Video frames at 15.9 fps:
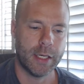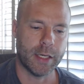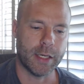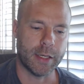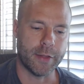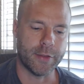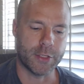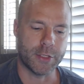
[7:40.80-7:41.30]

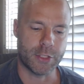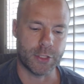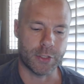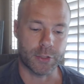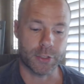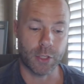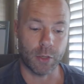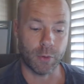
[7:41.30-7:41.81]
uh, this
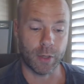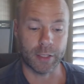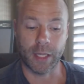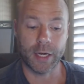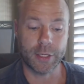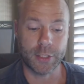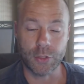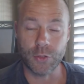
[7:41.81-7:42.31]
year. So a
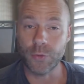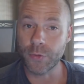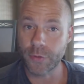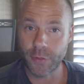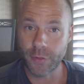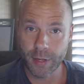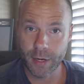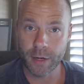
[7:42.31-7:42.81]
lot of
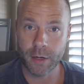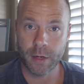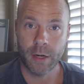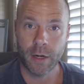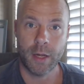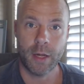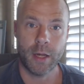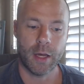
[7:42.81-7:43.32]
youth there.
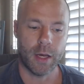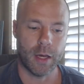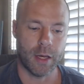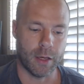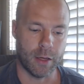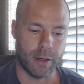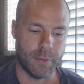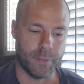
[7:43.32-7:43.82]

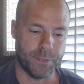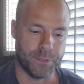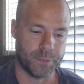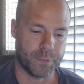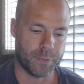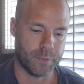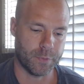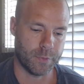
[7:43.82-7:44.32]
Um,
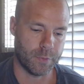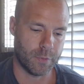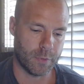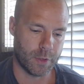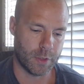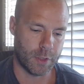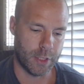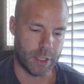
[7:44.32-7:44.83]

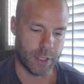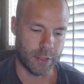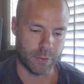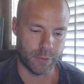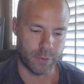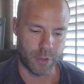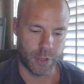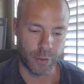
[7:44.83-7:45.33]
you
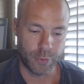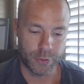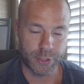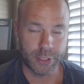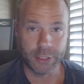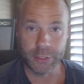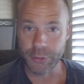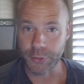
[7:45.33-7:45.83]
know, no
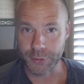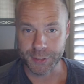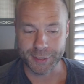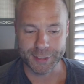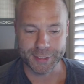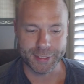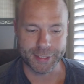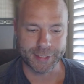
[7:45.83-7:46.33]
seniors
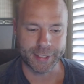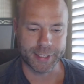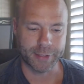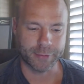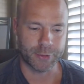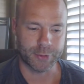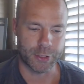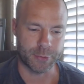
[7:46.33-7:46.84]
listed
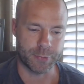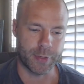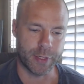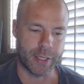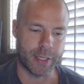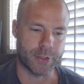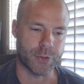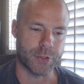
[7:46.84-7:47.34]
there, which is
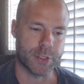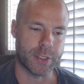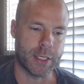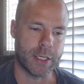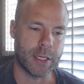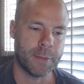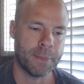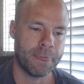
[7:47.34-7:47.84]
pretty
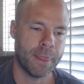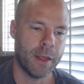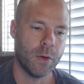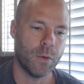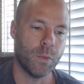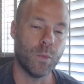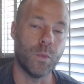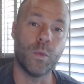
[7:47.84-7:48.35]
interesting.
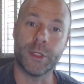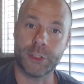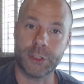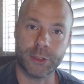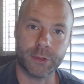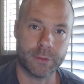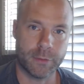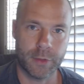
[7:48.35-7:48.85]

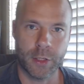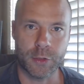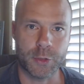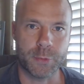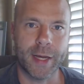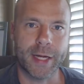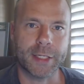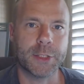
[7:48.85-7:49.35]
Which
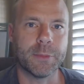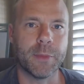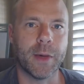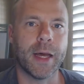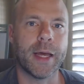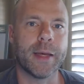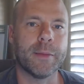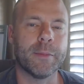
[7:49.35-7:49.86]
goes back to
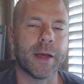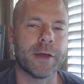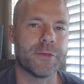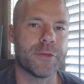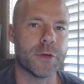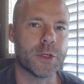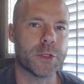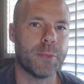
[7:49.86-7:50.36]
my my
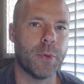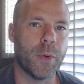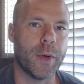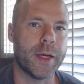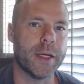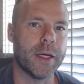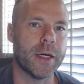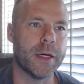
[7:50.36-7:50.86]
first
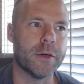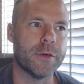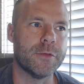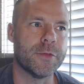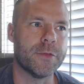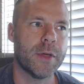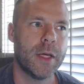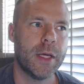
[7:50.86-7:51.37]
point
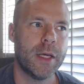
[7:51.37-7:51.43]
of